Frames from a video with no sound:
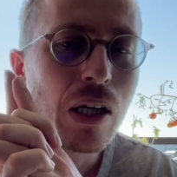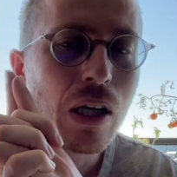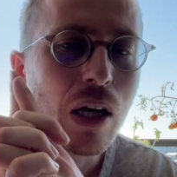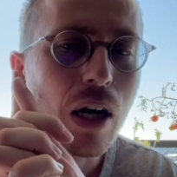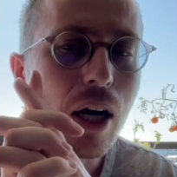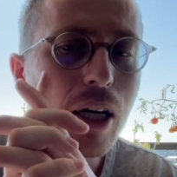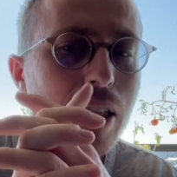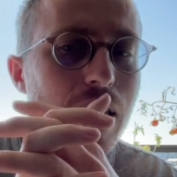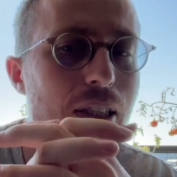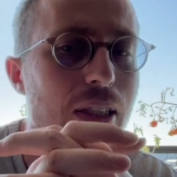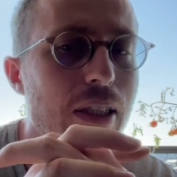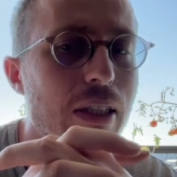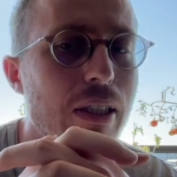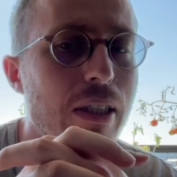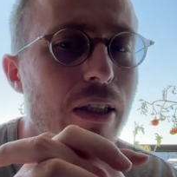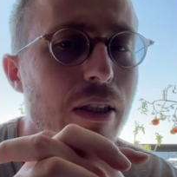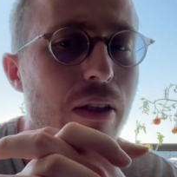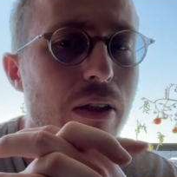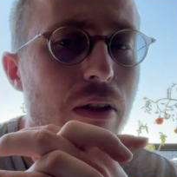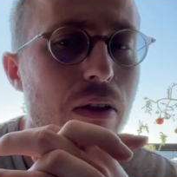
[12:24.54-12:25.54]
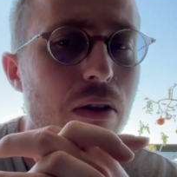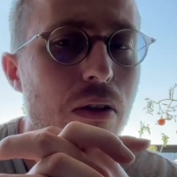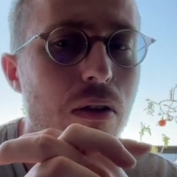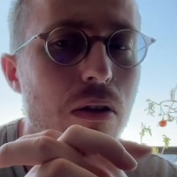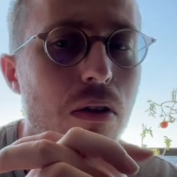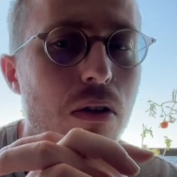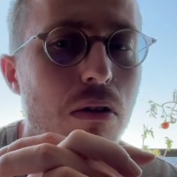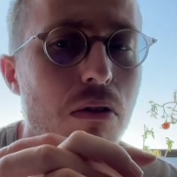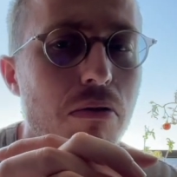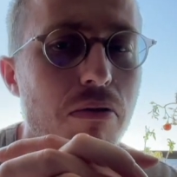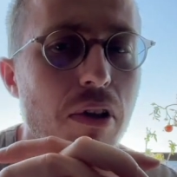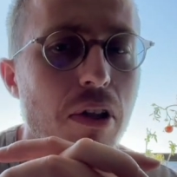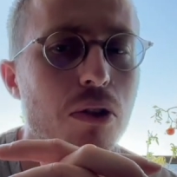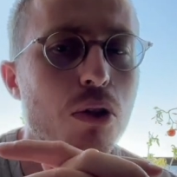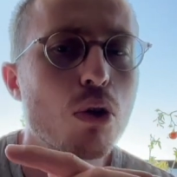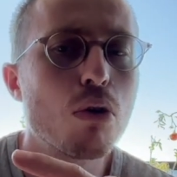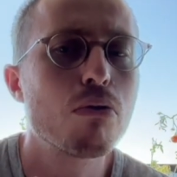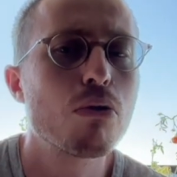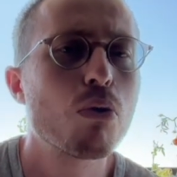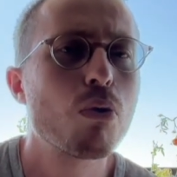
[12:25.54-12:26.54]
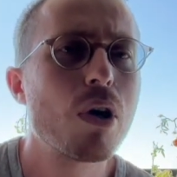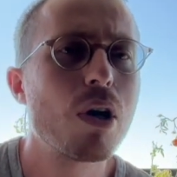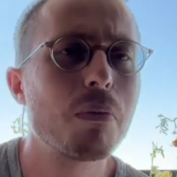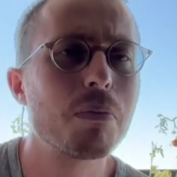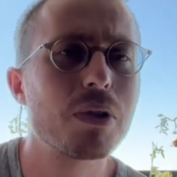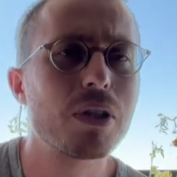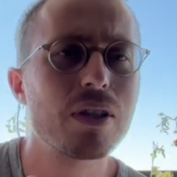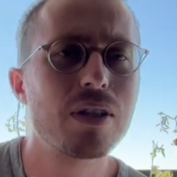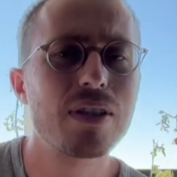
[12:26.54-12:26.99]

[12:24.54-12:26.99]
I actually felt overwhelmed.